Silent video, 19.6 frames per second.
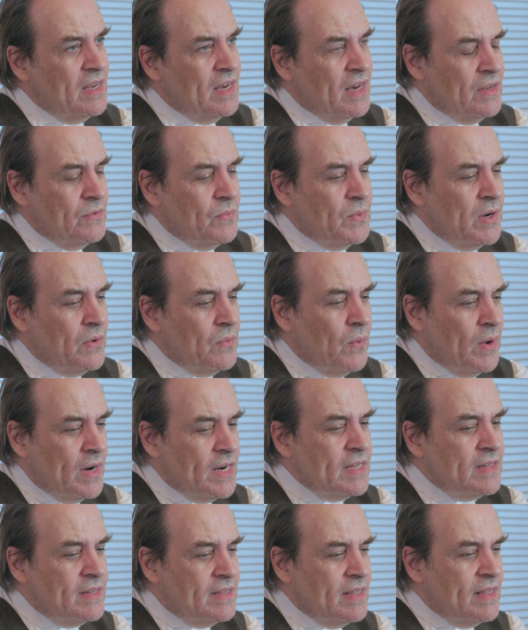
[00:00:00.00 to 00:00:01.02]
and we're
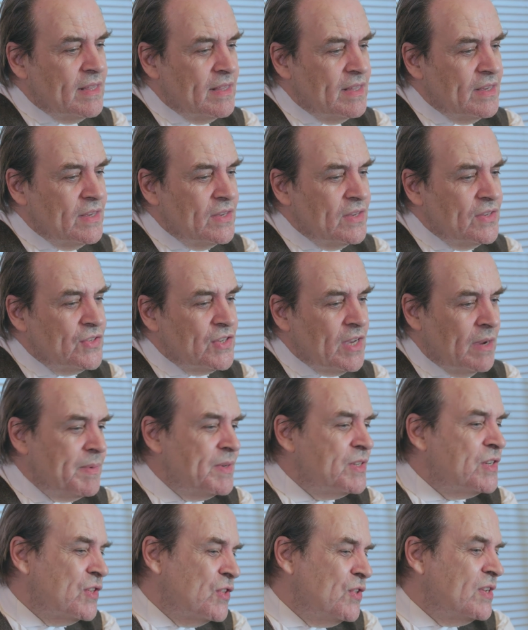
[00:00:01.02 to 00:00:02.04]
worried that the
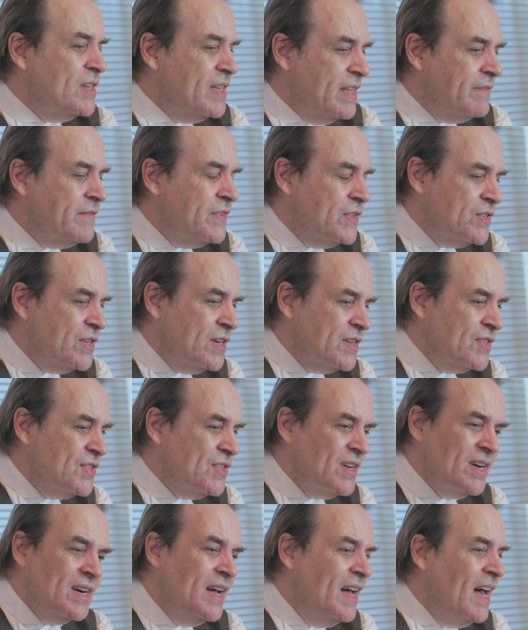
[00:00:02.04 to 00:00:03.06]
cybersecurity
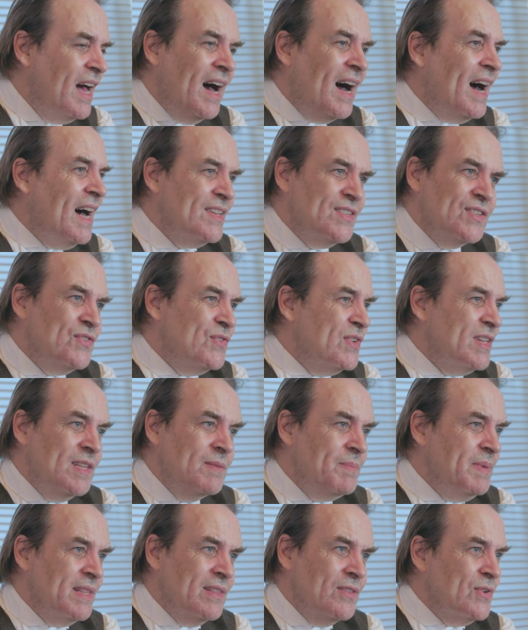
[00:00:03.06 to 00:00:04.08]
infrastructure hasn't really
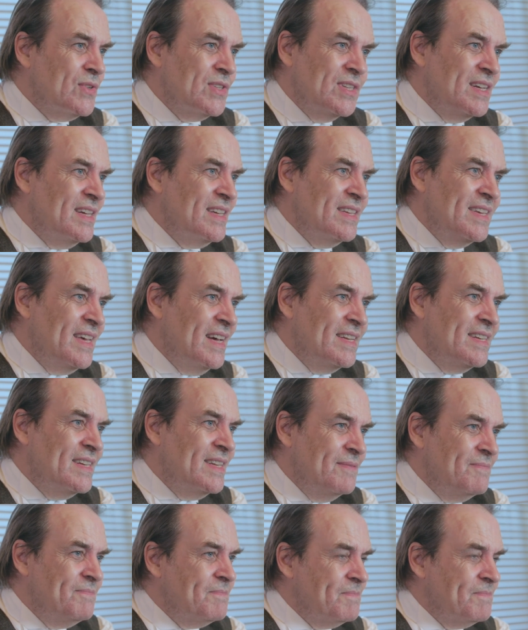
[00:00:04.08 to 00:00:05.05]
been looked at yet.